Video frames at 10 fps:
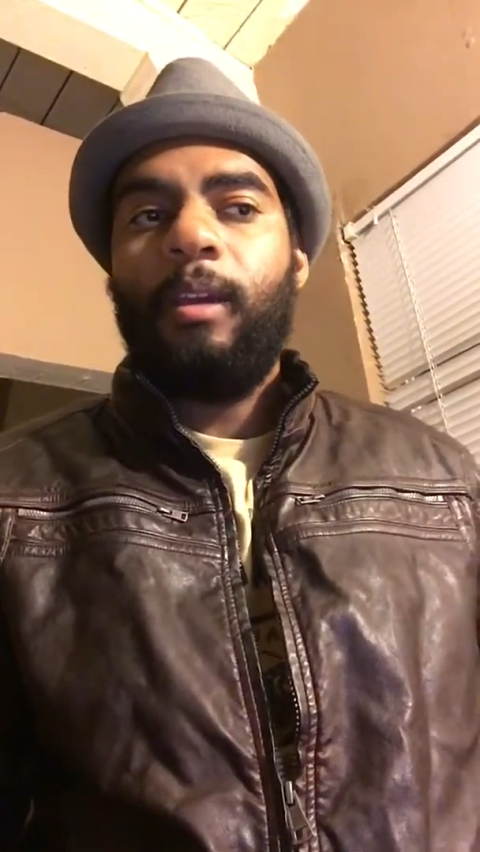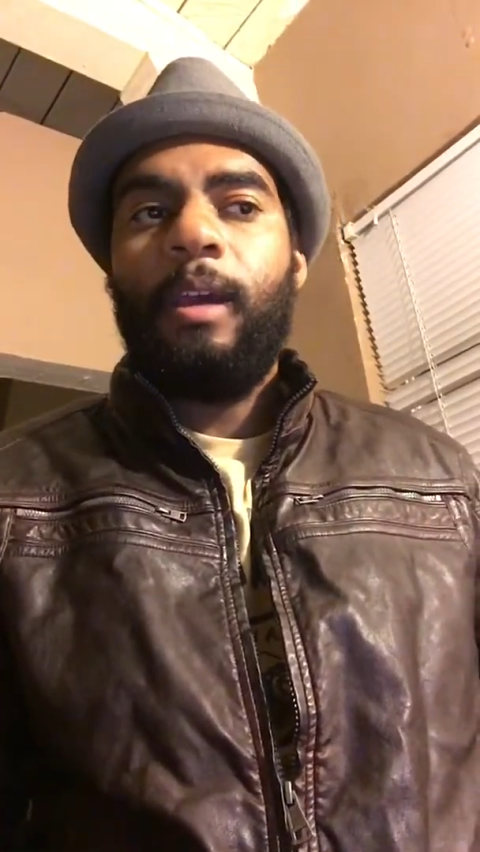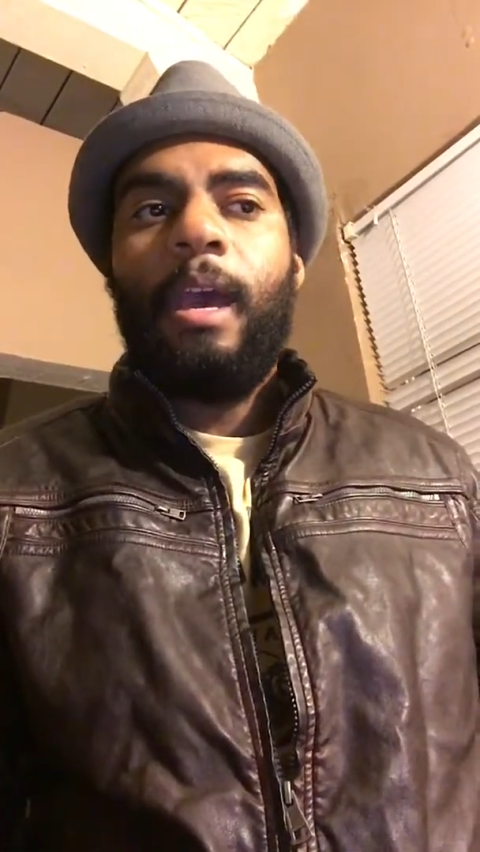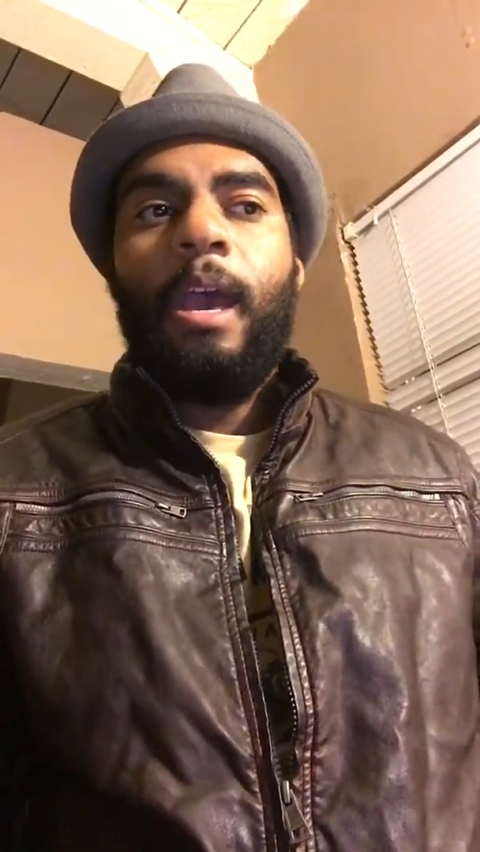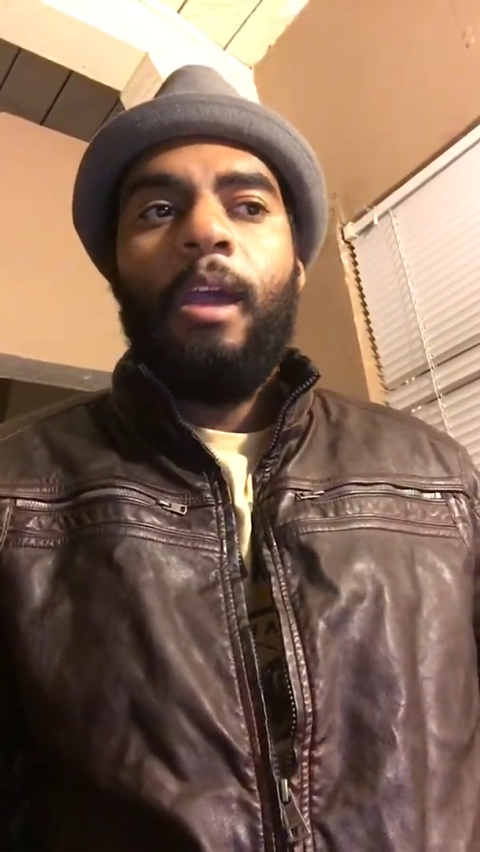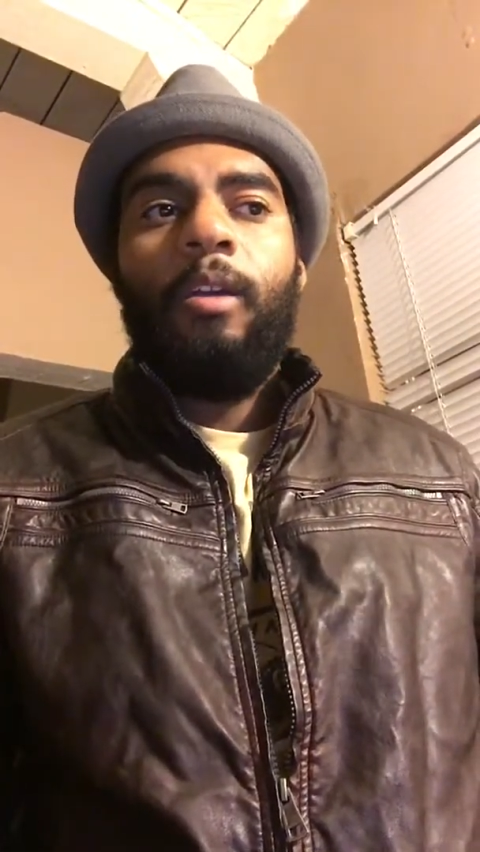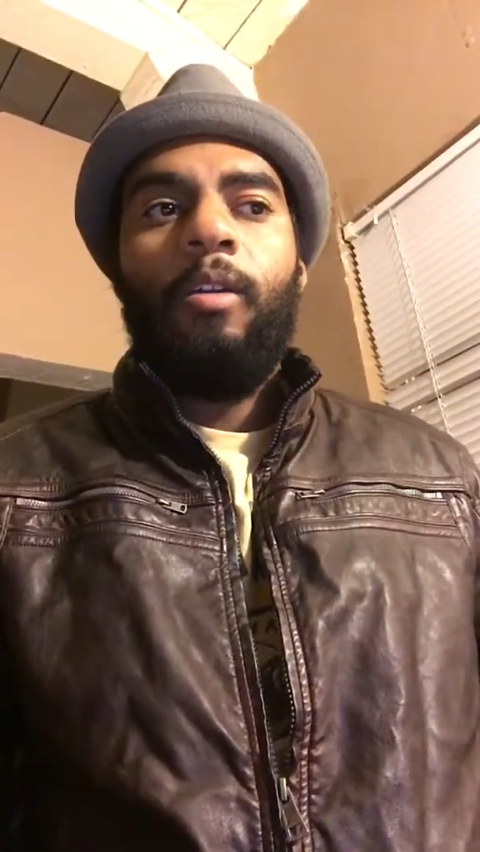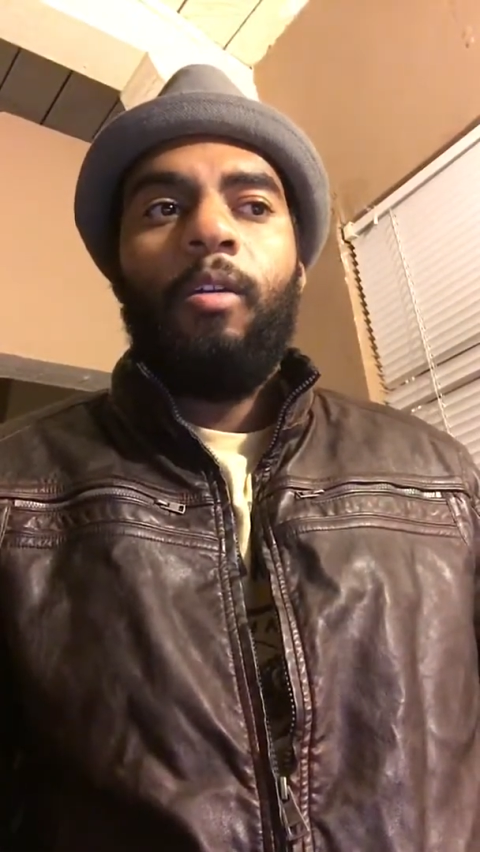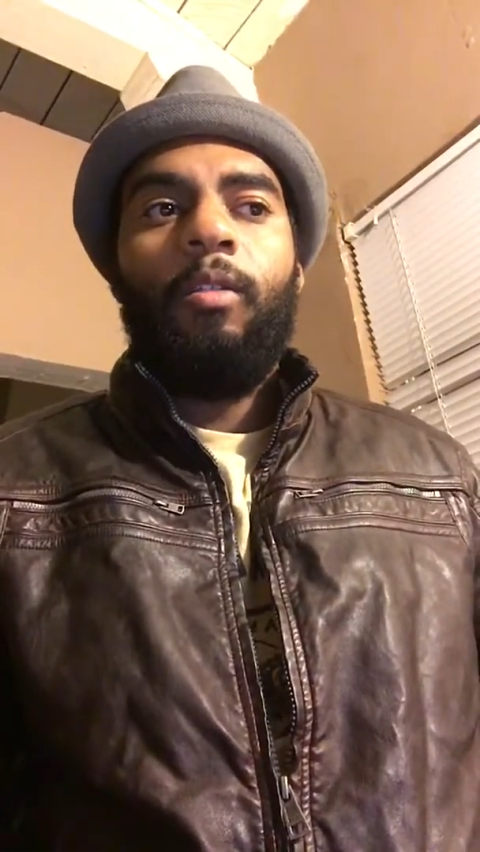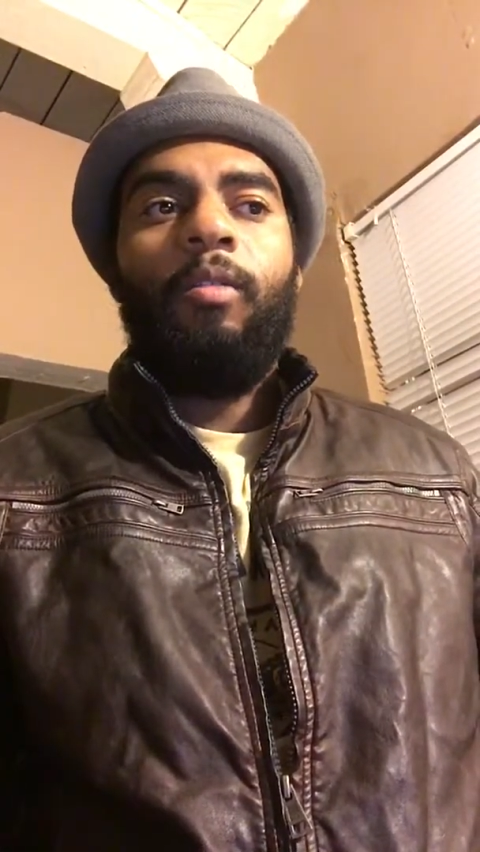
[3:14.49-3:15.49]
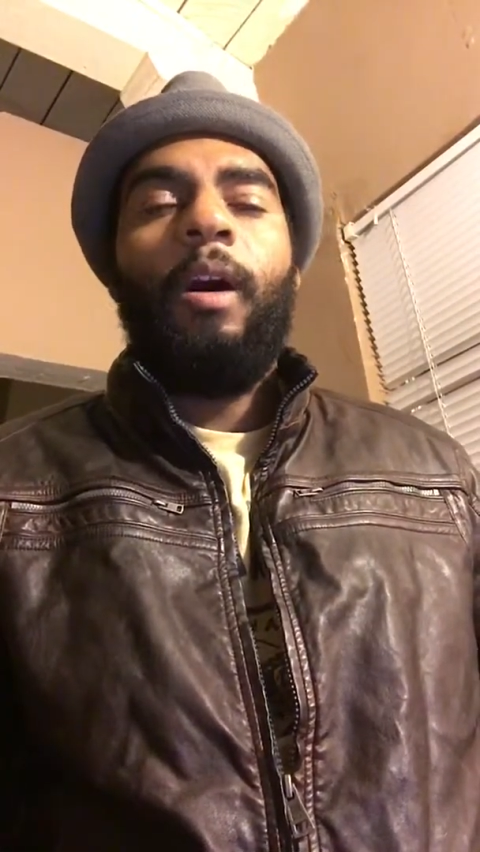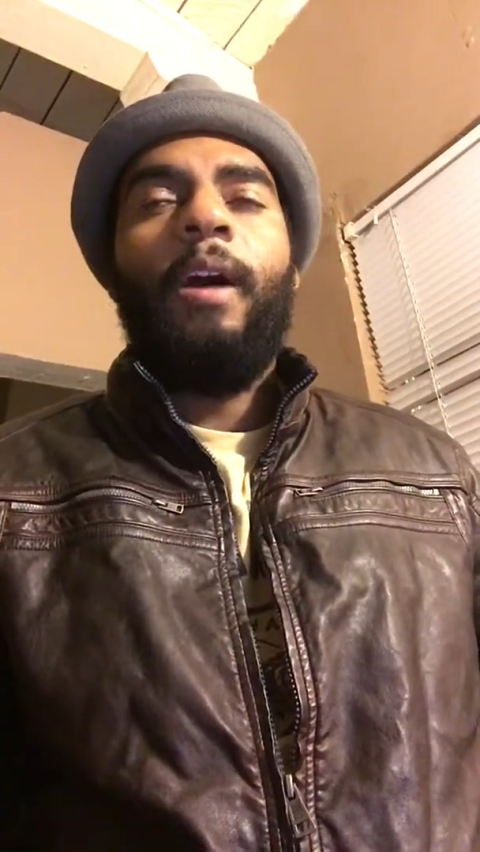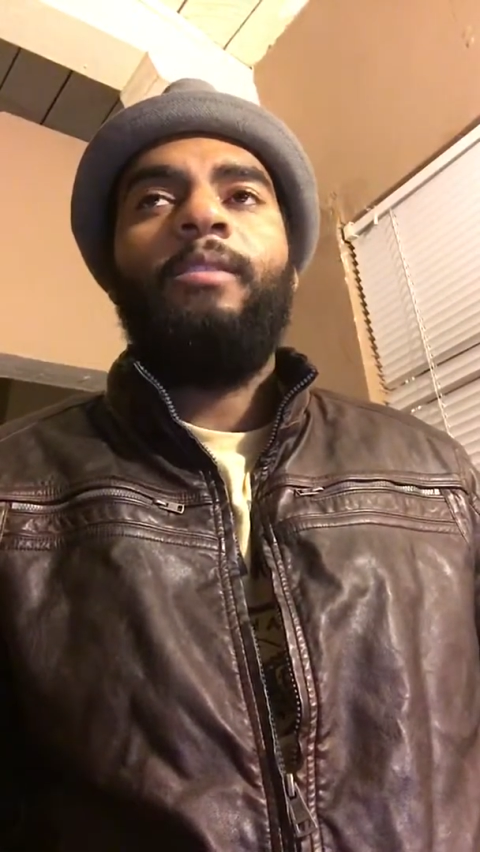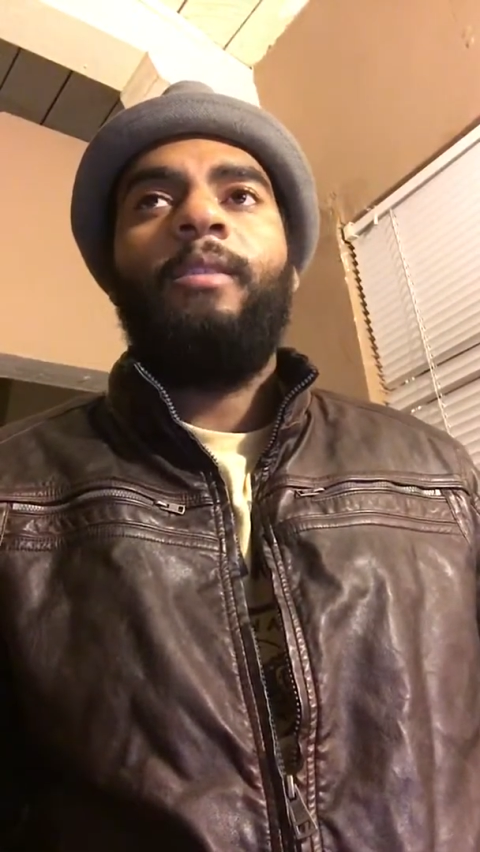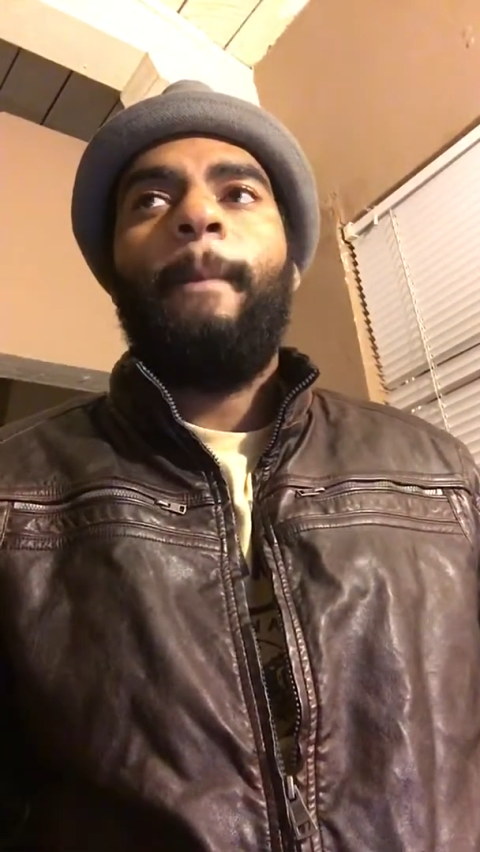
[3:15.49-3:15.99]
to go
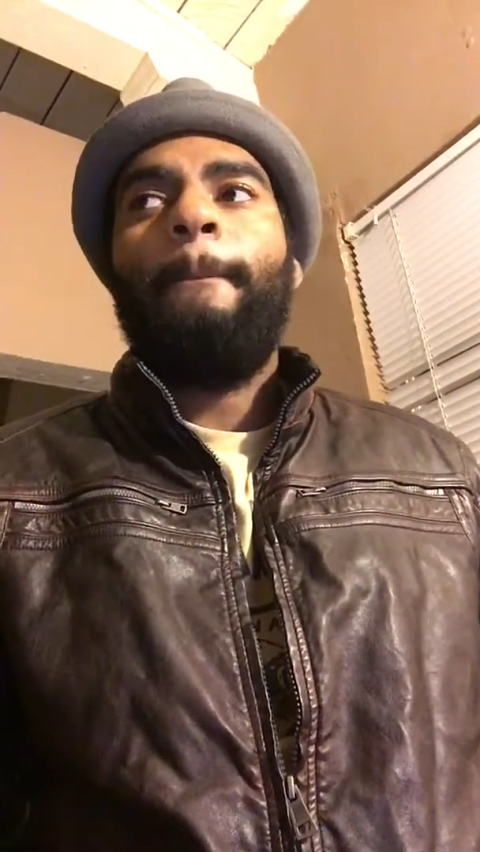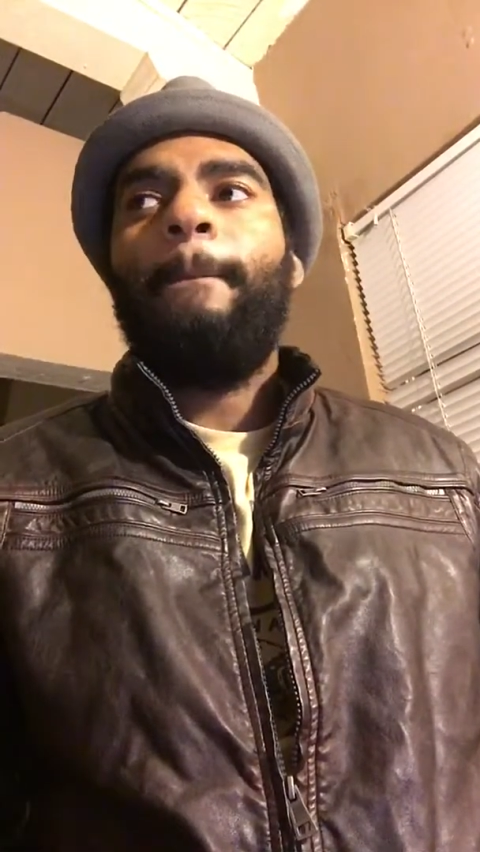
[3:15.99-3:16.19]
across